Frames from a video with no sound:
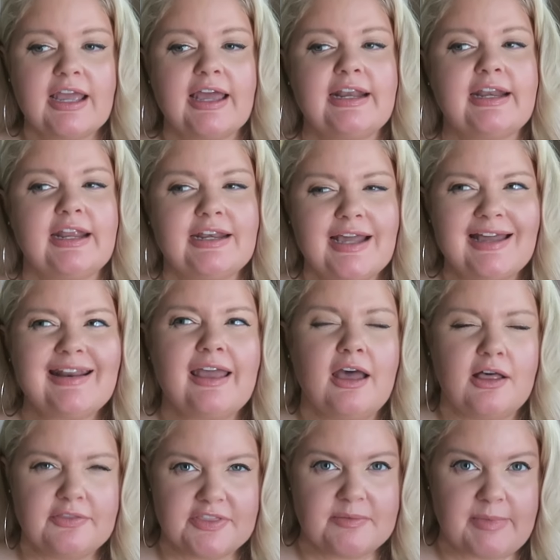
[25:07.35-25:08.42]
and not a
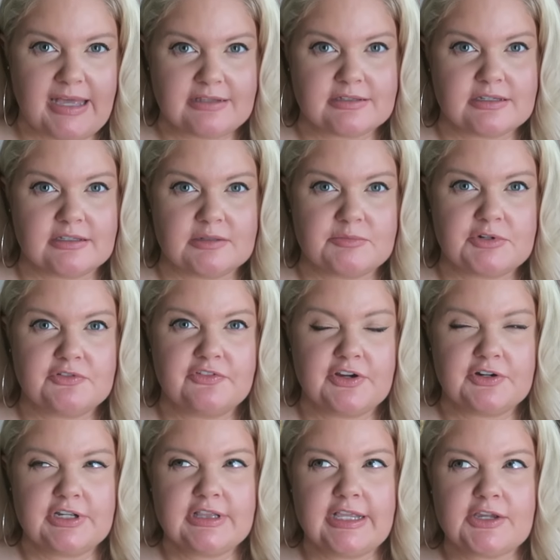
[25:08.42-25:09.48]
healthy masculine, but a
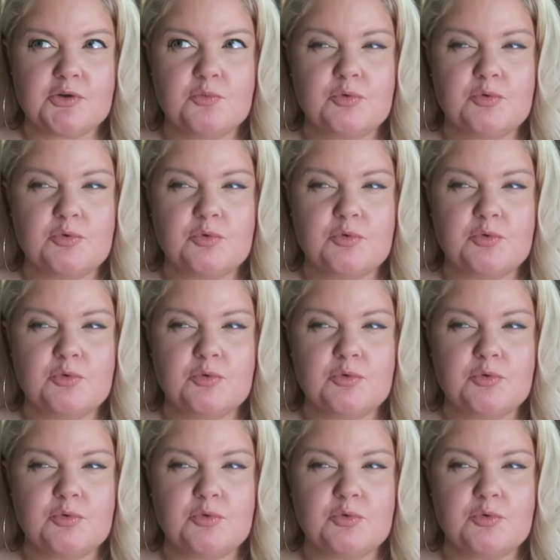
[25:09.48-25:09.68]
very like